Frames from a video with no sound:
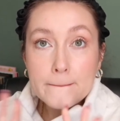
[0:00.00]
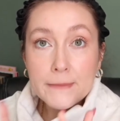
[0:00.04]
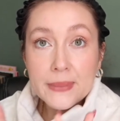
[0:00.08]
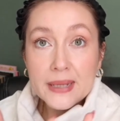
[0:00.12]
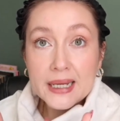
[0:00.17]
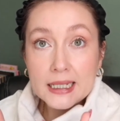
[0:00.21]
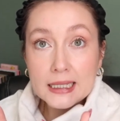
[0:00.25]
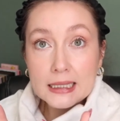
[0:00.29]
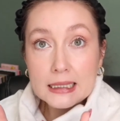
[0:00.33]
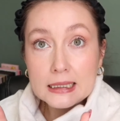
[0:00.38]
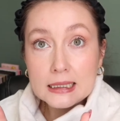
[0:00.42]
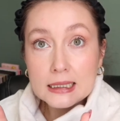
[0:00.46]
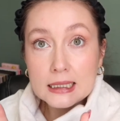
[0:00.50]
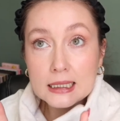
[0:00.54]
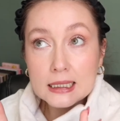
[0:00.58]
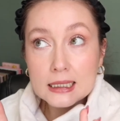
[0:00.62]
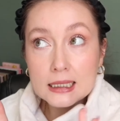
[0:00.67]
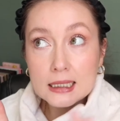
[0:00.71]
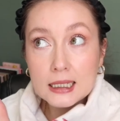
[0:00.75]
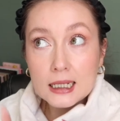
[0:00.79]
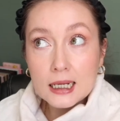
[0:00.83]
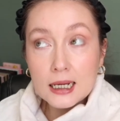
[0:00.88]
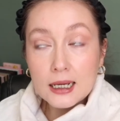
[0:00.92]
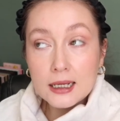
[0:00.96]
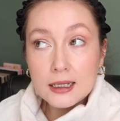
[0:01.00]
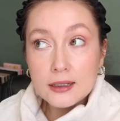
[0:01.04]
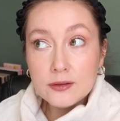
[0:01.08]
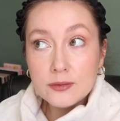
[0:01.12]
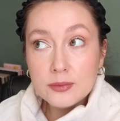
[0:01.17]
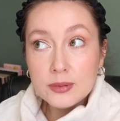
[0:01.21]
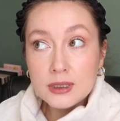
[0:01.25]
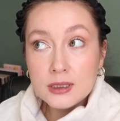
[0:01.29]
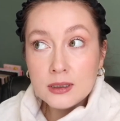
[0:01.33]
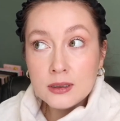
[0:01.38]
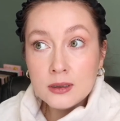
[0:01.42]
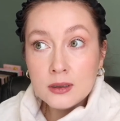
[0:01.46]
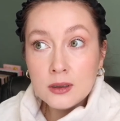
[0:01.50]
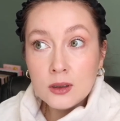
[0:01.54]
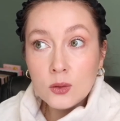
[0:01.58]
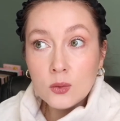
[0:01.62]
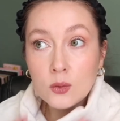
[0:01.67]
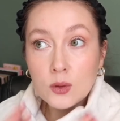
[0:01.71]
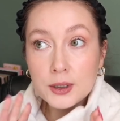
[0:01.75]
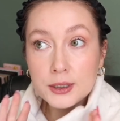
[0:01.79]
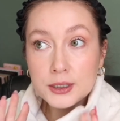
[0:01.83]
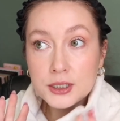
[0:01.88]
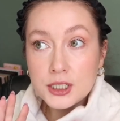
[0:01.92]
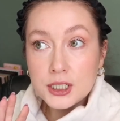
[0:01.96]
but I've been
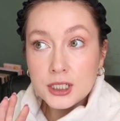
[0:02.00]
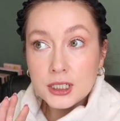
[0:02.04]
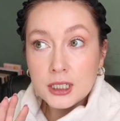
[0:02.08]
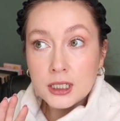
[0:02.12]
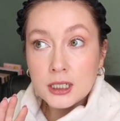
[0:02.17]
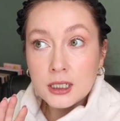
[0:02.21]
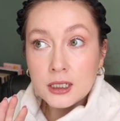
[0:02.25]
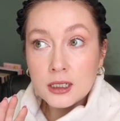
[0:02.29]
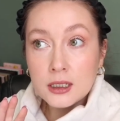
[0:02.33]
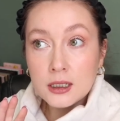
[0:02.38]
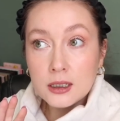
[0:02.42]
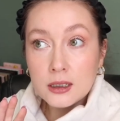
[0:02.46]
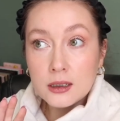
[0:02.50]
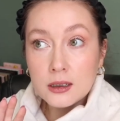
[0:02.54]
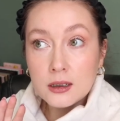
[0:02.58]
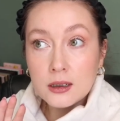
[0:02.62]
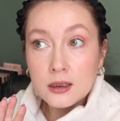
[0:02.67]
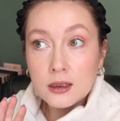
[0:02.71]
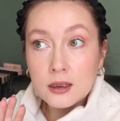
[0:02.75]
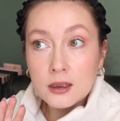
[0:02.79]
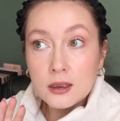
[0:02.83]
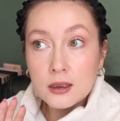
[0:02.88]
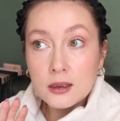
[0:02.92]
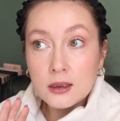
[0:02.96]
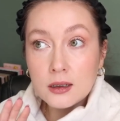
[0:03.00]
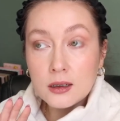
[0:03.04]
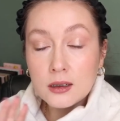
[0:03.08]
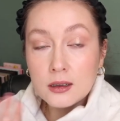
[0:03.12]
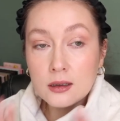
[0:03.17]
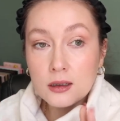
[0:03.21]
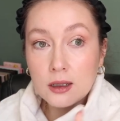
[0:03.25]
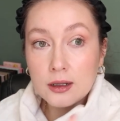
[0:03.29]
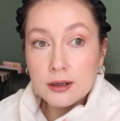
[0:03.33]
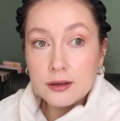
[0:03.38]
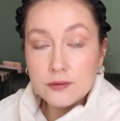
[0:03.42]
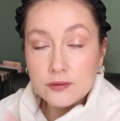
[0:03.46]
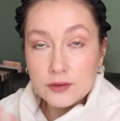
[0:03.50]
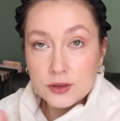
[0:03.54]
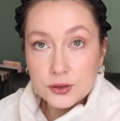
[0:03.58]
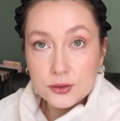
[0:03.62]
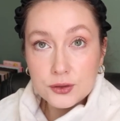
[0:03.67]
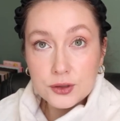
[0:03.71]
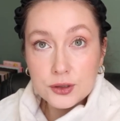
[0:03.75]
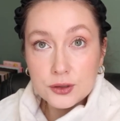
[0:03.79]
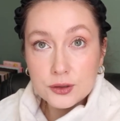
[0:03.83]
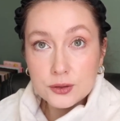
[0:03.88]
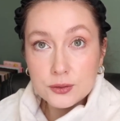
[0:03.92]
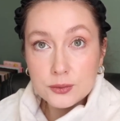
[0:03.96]
watching a lot of
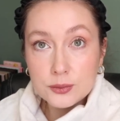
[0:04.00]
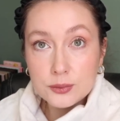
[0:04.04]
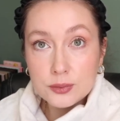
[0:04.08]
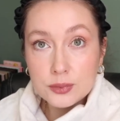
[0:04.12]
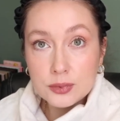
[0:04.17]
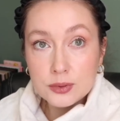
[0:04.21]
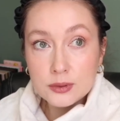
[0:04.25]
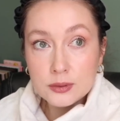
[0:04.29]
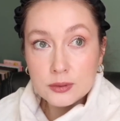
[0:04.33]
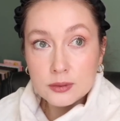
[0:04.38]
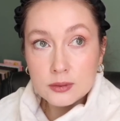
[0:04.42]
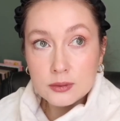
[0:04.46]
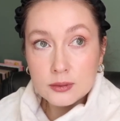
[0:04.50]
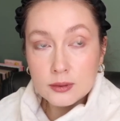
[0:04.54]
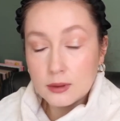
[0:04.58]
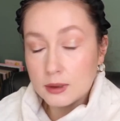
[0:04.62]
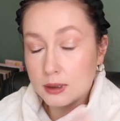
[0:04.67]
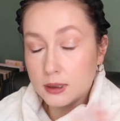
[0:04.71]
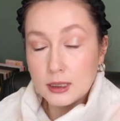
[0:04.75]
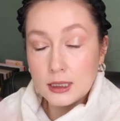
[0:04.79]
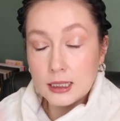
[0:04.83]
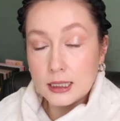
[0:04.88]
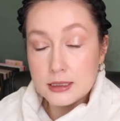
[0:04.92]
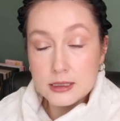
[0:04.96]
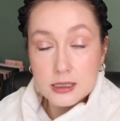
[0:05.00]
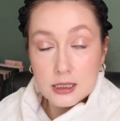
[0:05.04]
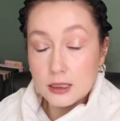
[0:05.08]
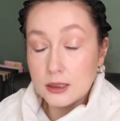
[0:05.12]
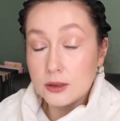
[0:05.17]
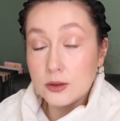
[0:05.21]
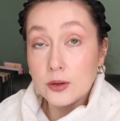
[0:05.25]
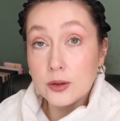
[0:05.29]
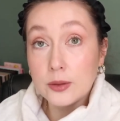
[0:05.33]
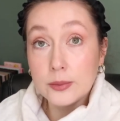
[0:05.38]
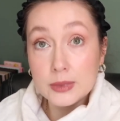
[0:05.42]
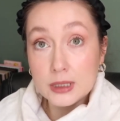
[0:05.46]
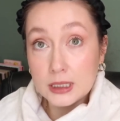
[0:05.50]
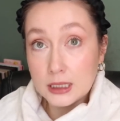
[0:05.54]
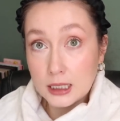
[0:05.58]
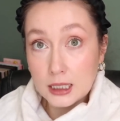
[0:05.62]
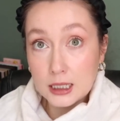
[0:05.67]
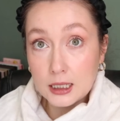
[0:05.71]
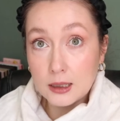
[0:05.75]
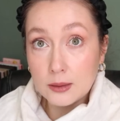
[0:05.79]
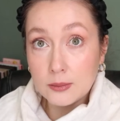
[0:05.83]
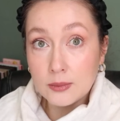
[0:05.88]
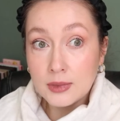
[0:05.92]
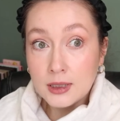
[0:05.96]
YouTube, well, as I normally
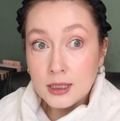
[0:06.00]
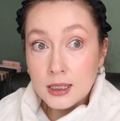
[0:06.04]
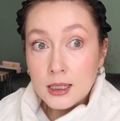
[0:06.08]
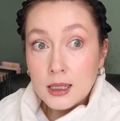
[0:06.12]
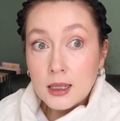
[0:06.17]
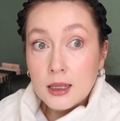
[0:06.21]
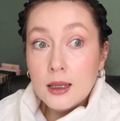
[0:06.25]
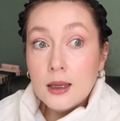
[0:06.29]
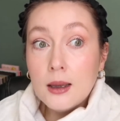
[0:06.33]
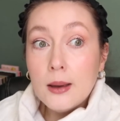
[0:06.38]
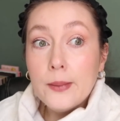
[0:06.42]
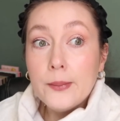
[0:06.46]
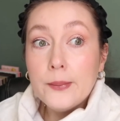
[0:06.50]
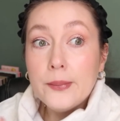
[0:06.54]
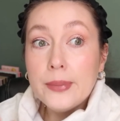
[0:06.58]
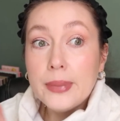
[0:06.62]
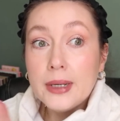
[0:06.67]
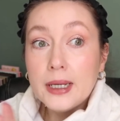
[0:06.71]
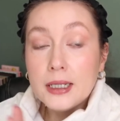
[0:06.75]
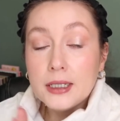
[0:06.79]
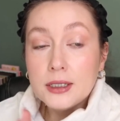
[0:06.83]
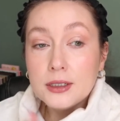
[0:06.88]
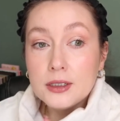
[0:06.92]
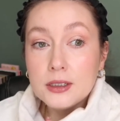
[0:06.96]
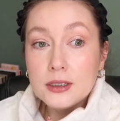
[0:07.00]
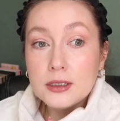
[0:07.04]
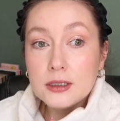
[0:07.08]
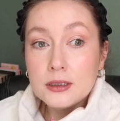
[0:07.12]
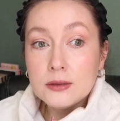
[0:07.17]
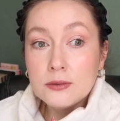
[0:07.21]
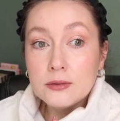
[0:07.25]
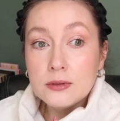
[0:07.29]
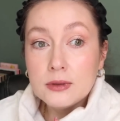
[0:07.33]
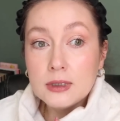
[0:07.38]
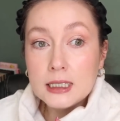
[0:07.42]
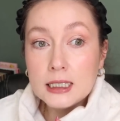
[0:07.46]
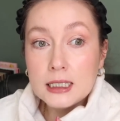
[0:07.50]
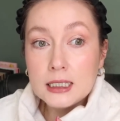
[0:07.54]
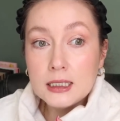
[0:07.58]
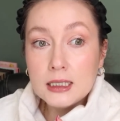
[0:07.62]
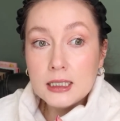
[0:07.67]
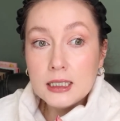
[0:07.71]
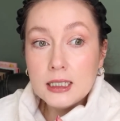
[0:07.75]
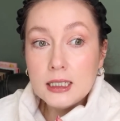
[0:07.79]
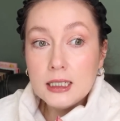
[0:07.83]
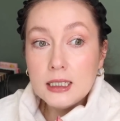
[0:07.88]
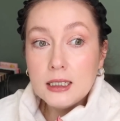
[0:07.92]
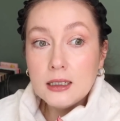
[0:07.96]
am, but
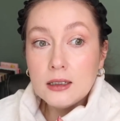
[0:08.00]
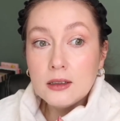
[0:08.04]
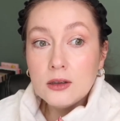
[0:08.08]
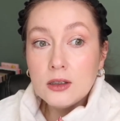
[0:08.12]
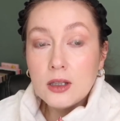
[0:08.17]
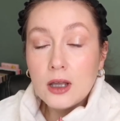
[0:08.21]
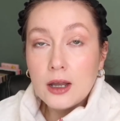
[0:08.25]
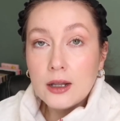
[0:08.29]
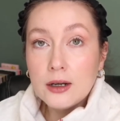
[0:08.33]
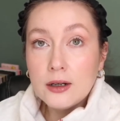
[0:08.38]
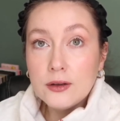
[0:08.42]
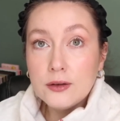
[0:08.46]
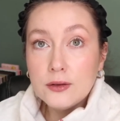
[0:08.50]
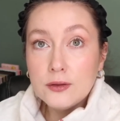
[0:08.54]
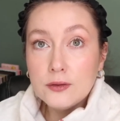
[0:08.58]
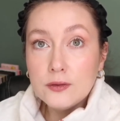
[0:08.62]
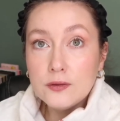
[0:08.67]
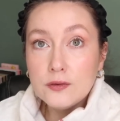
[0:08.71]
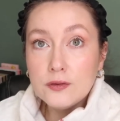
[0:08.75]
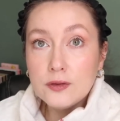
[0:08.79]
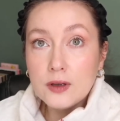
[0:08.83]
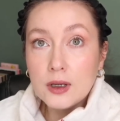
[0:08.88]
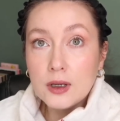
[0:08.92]
lately a lot of